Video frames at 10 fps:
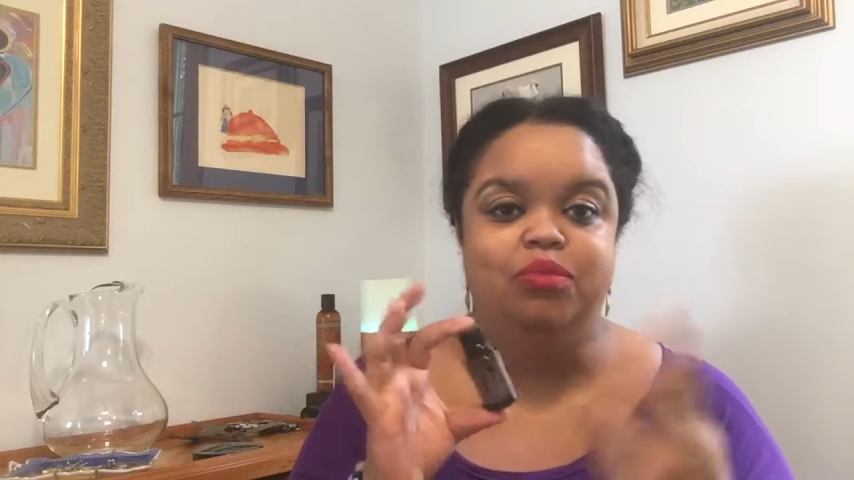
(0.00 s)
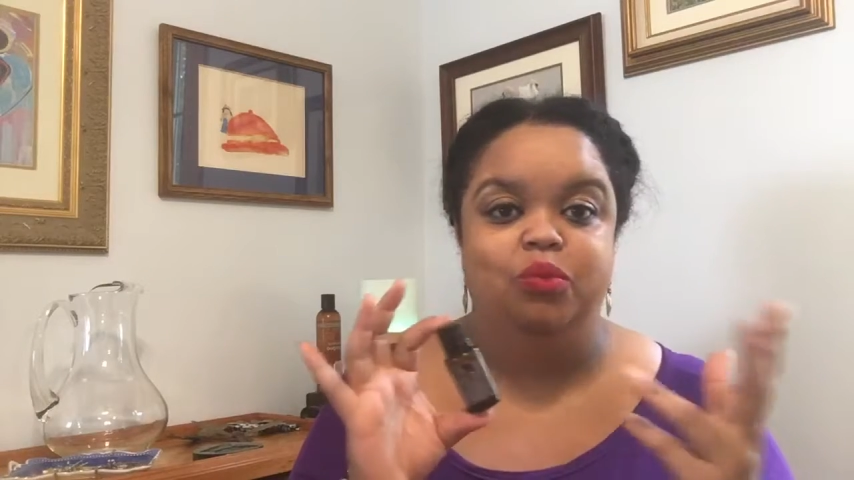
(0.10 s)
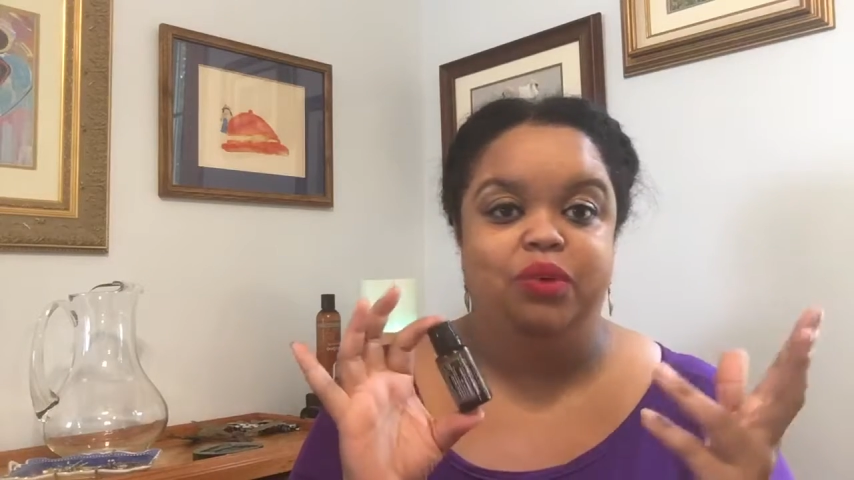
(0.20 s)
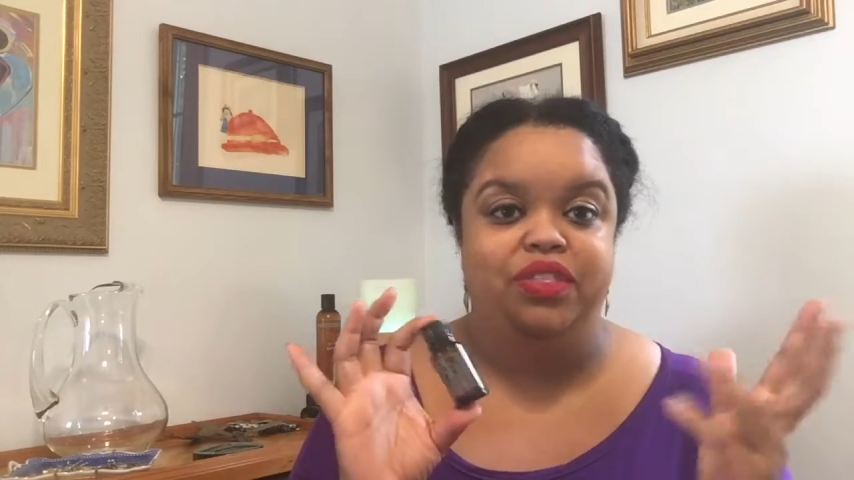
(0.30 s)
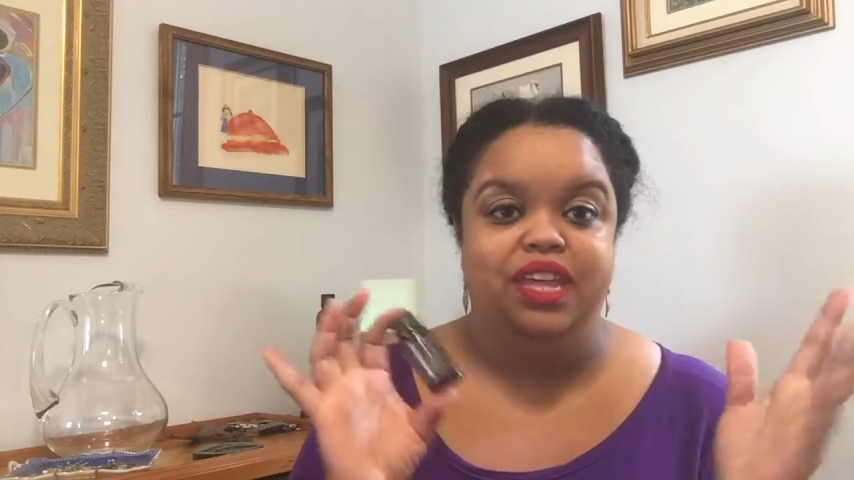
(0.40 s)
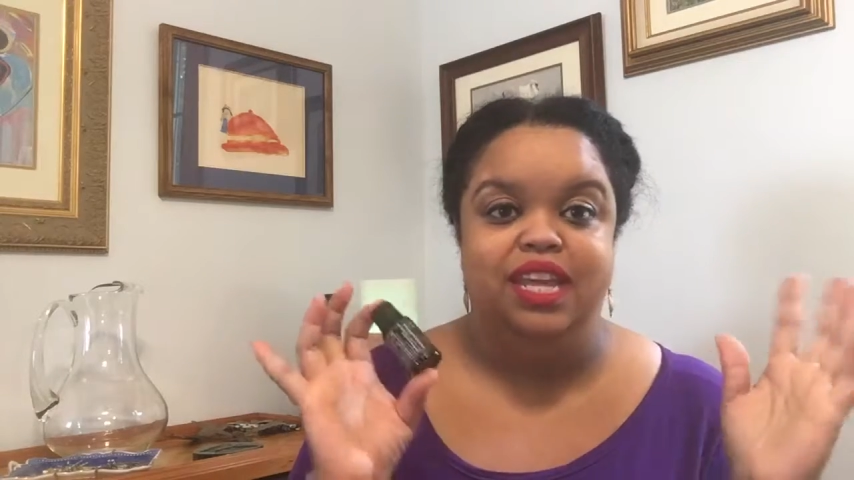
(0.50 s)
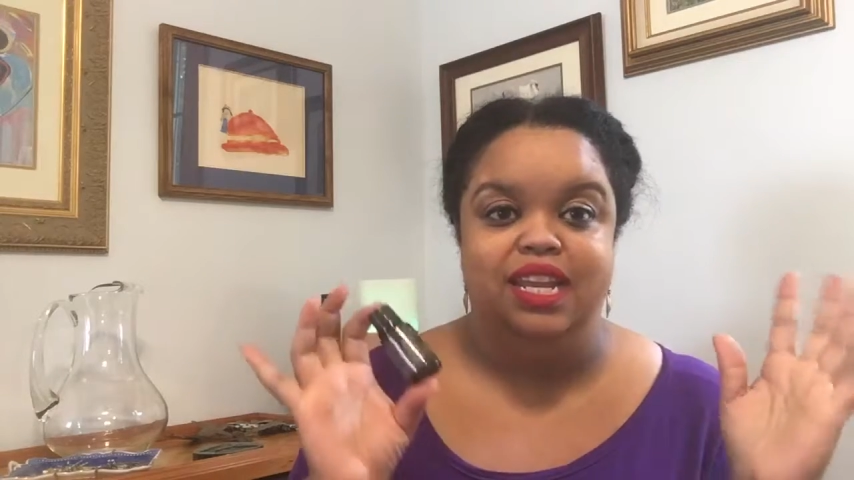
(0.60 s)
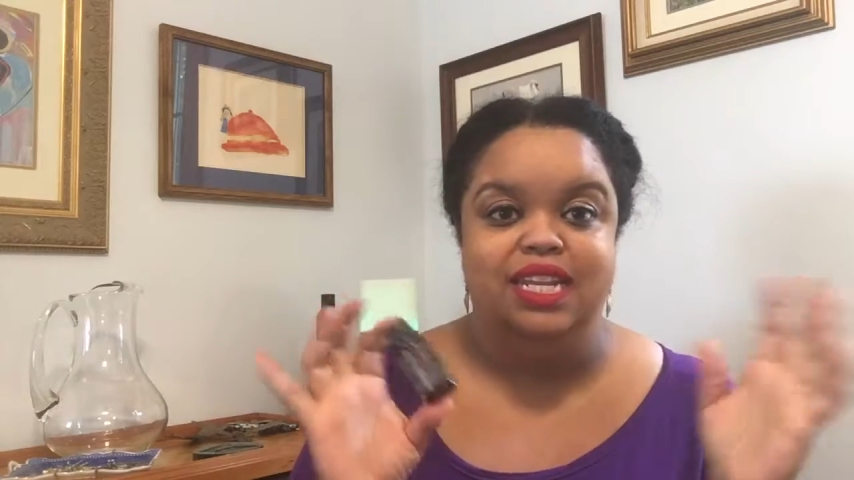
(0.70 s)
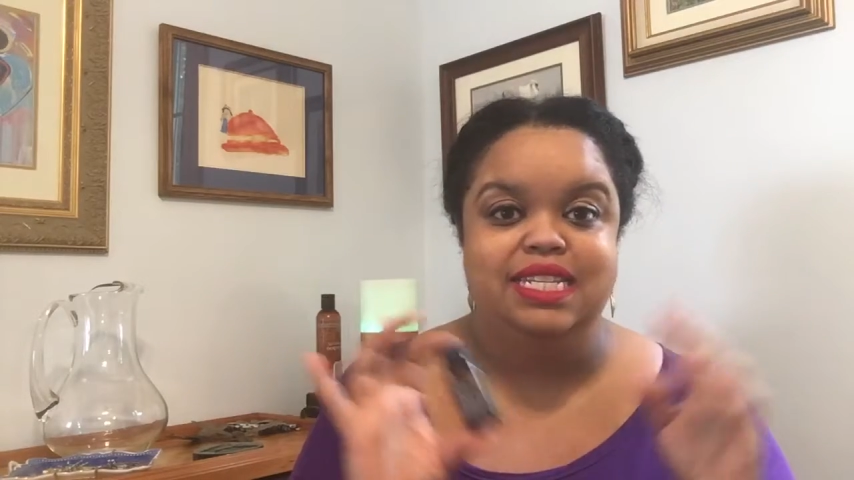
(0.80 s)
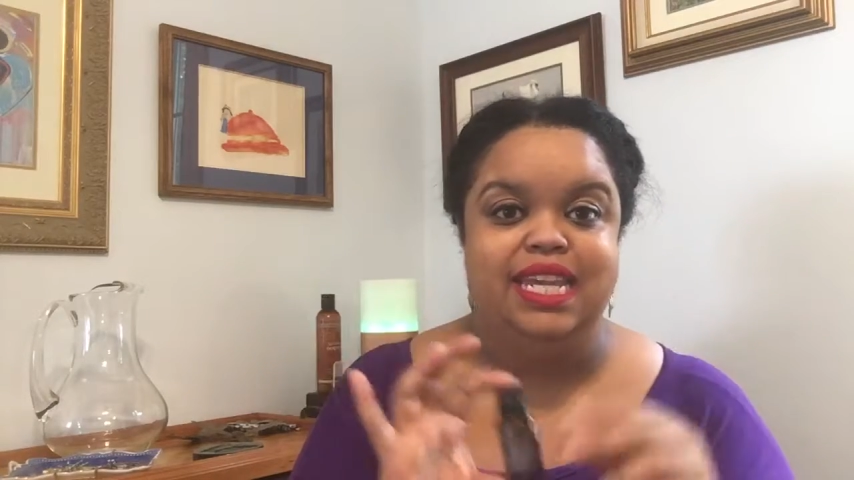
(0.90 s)

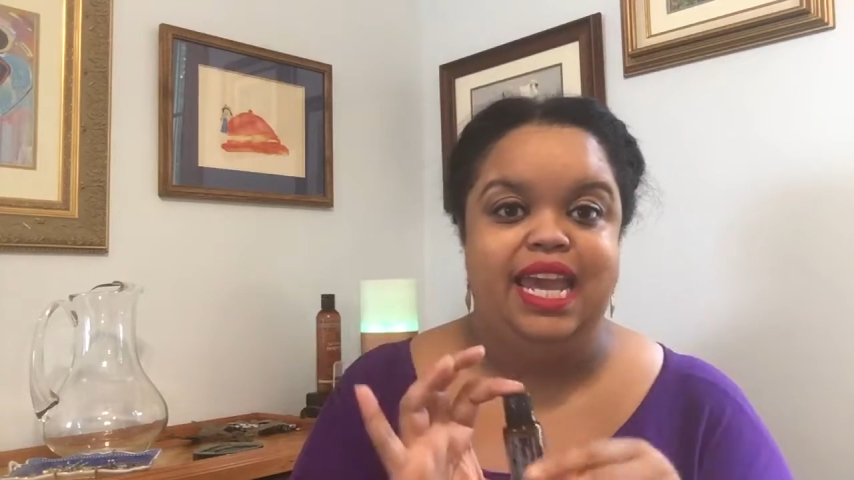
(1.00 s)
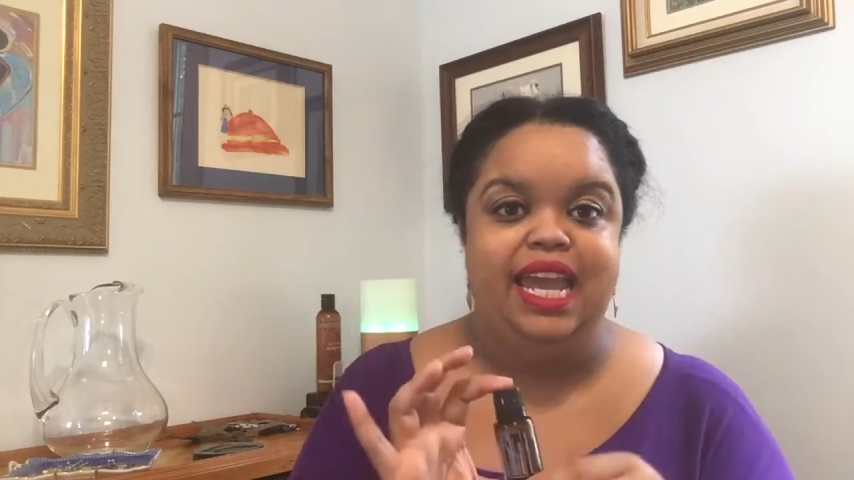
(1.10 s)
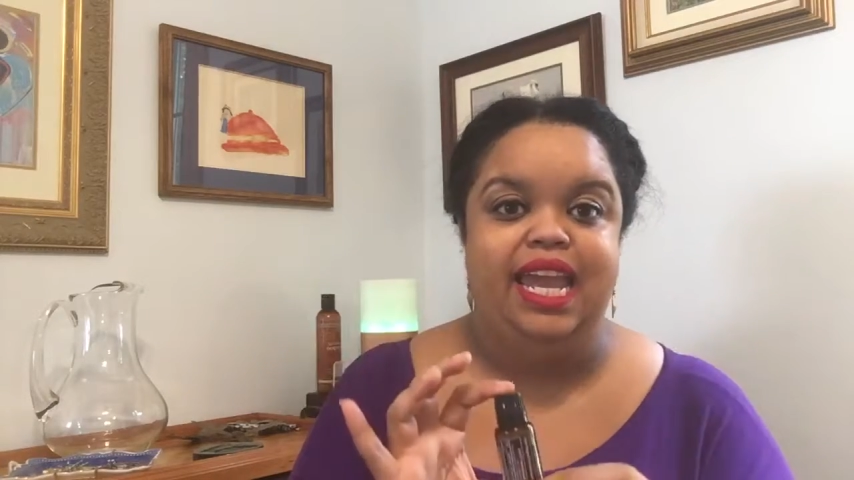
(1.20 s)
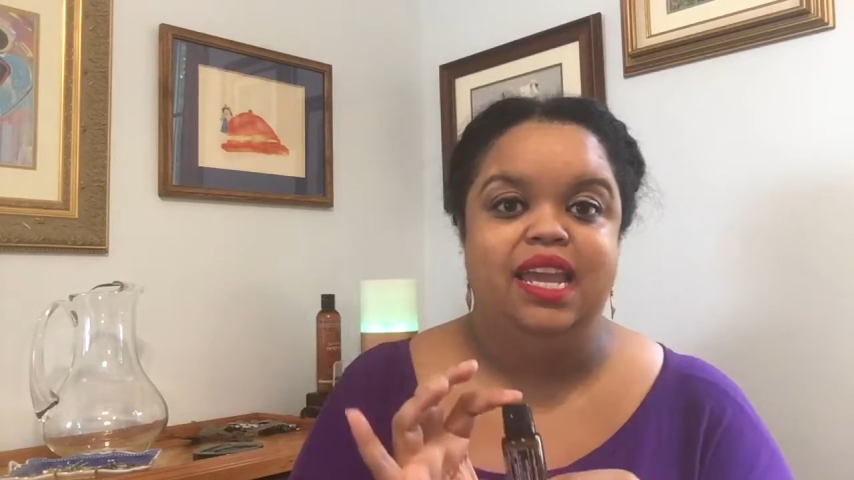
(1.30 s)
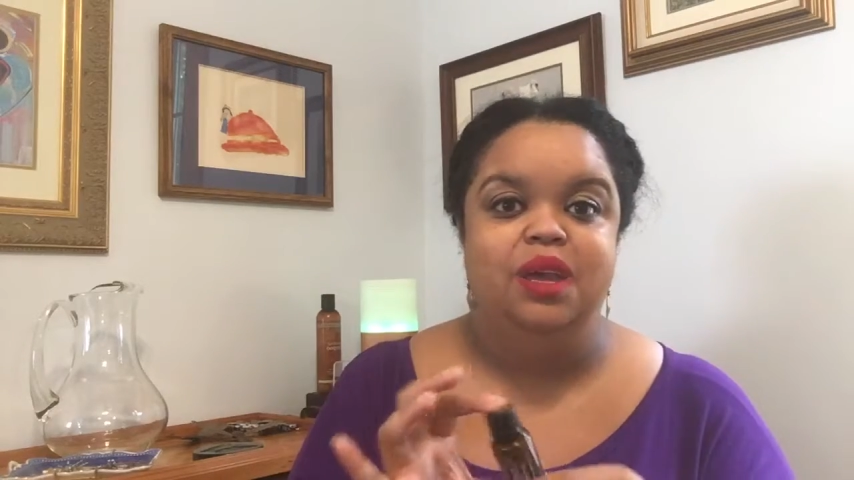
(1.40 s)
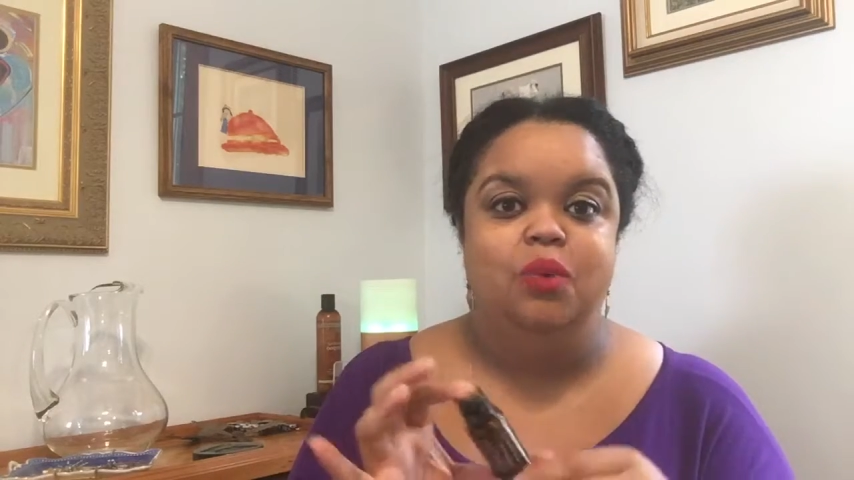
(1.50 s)
within a day,